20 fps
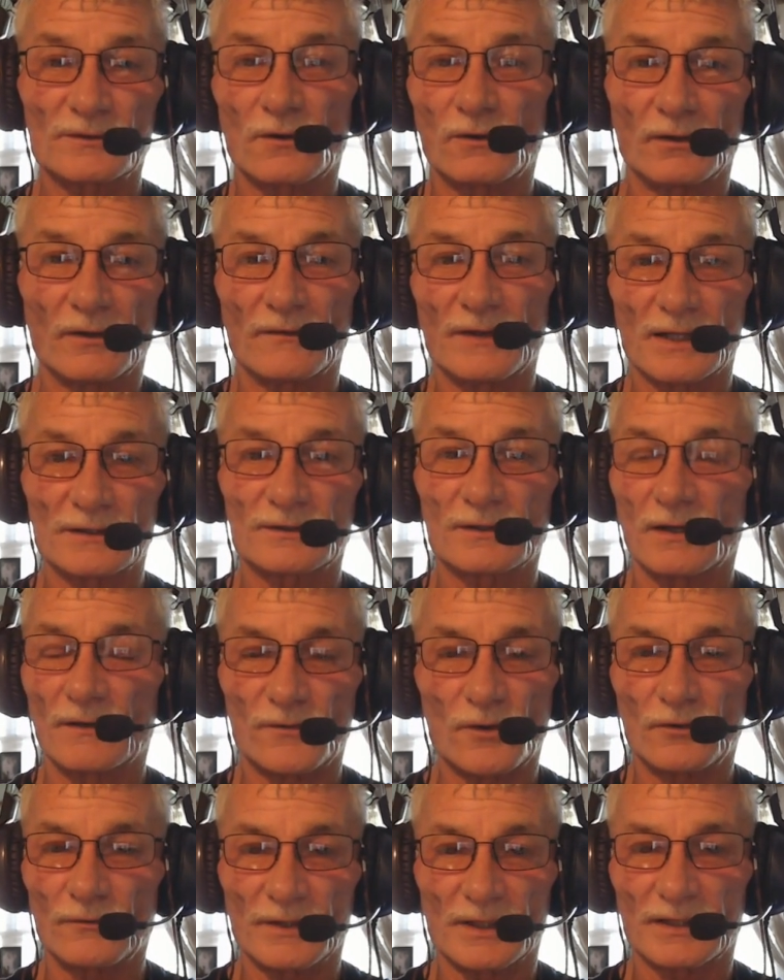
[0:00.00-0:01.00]
all of that stuff,
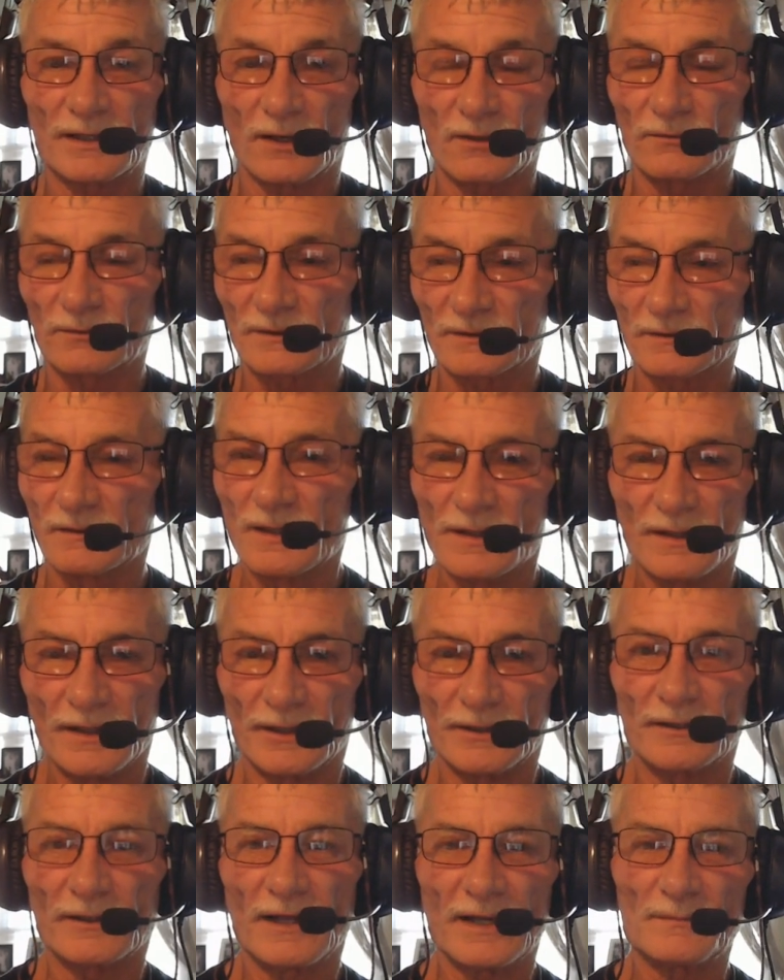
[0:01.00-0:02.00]
all the accounts
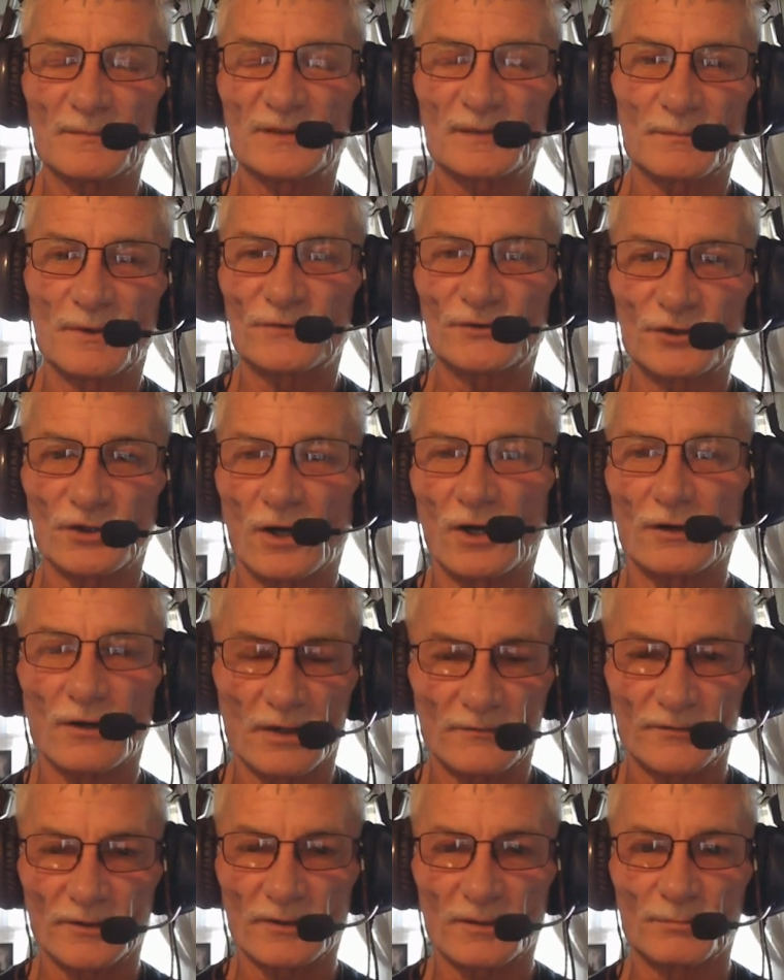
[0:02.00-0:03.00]
in the name Smith John
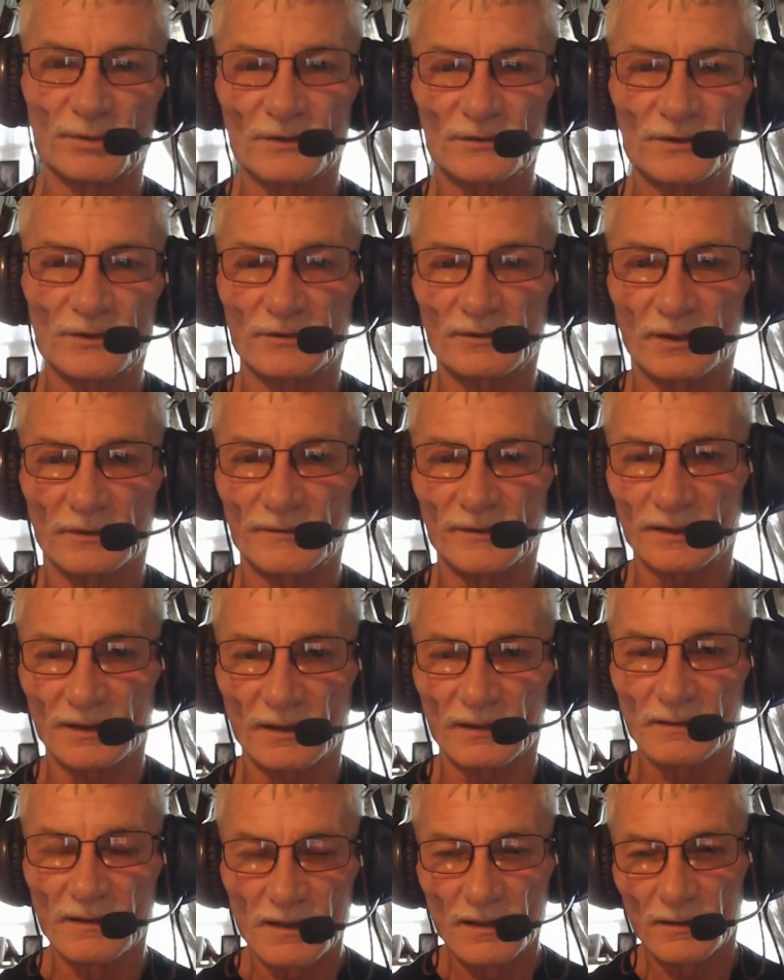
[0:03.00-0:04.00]
off of the birth
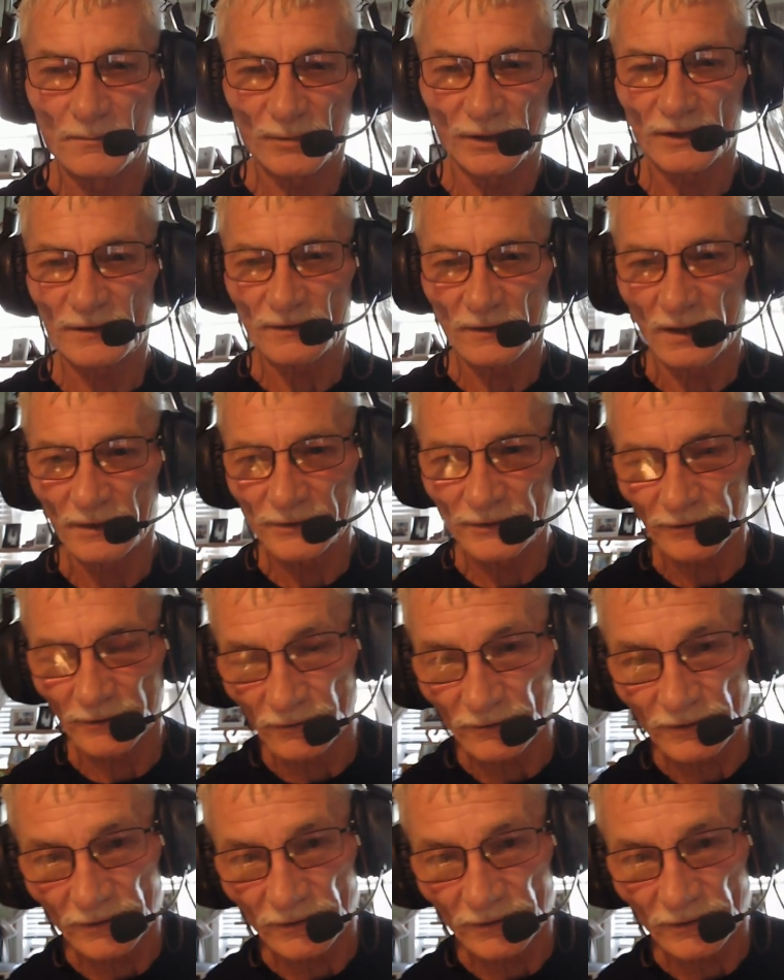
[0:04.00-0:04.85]
certificate, but it's not true.